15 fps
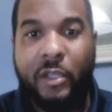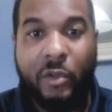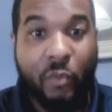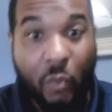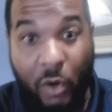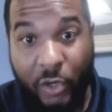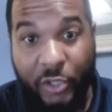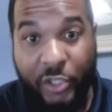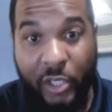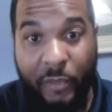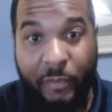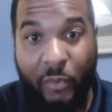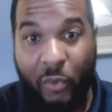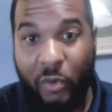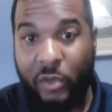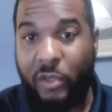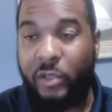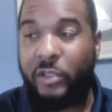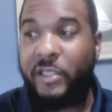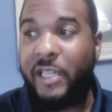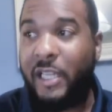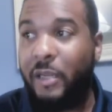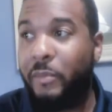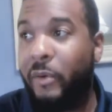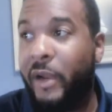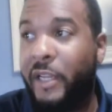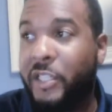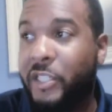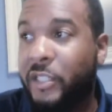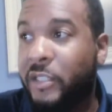worship or
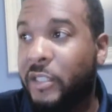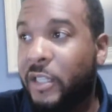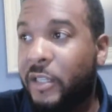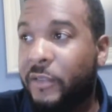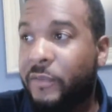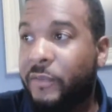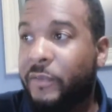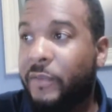celebration of